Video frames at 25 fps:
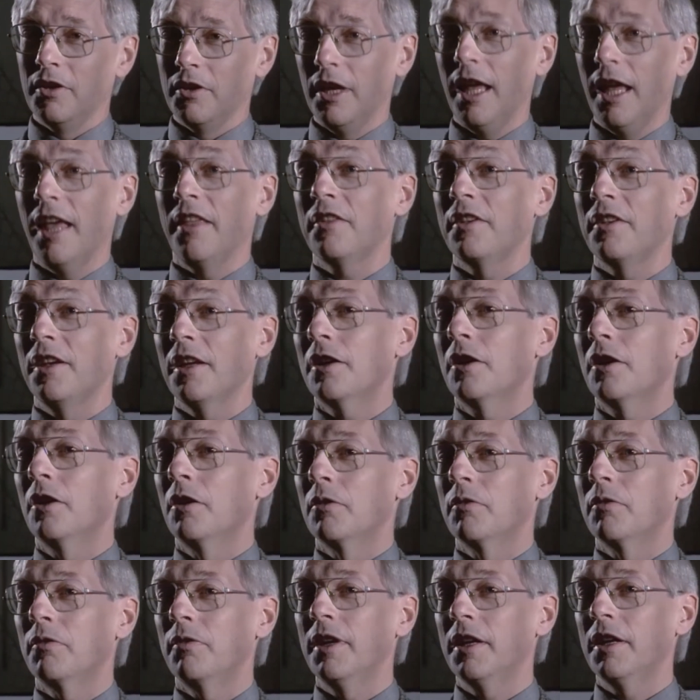ethnic
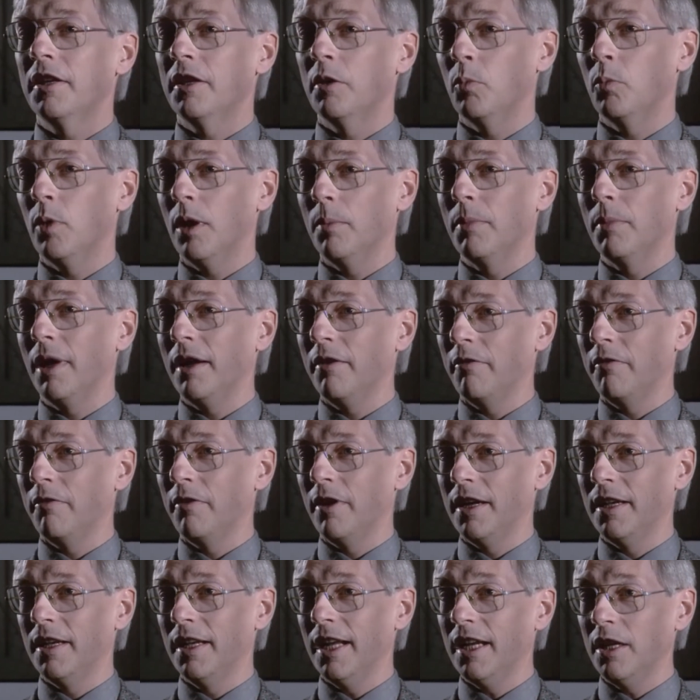conflict that one might
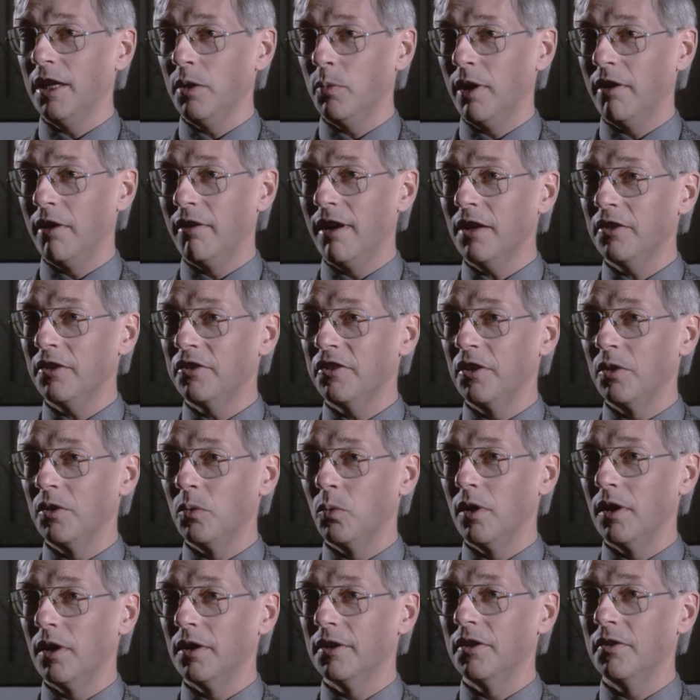find anywhere else in the
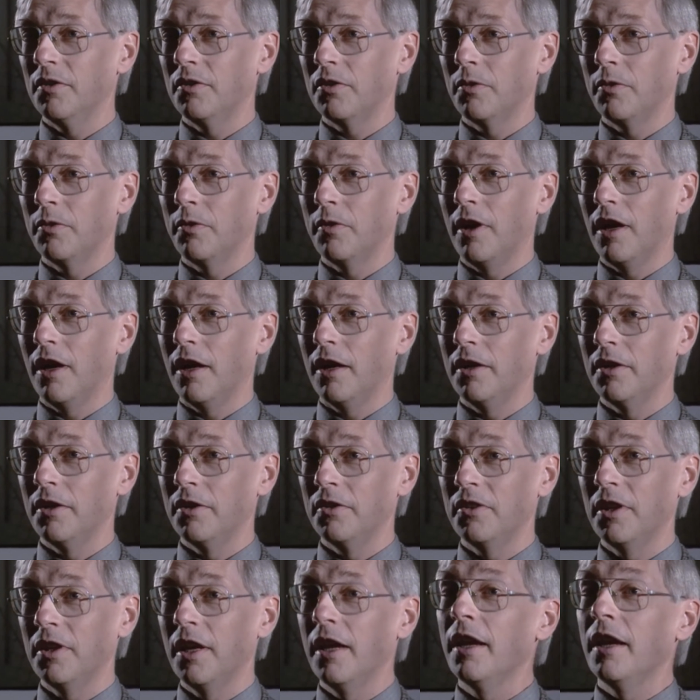world, insofar
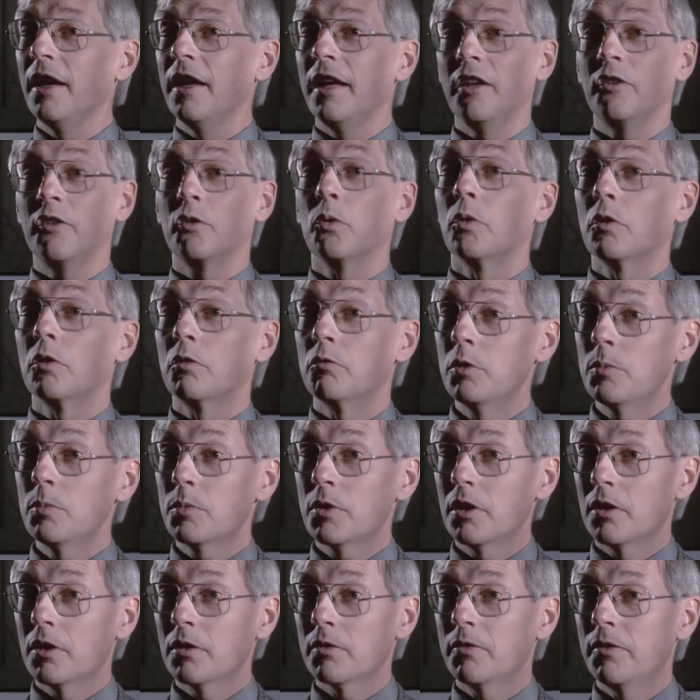as it's all group
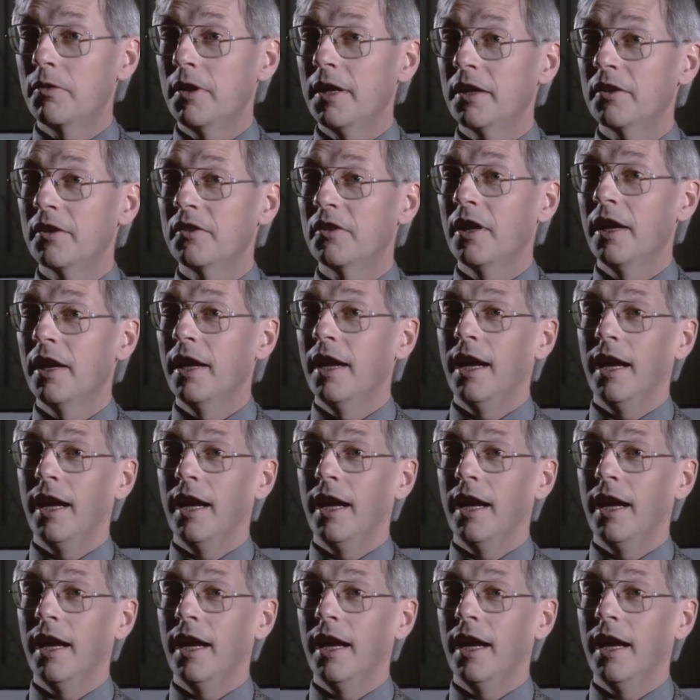conflict,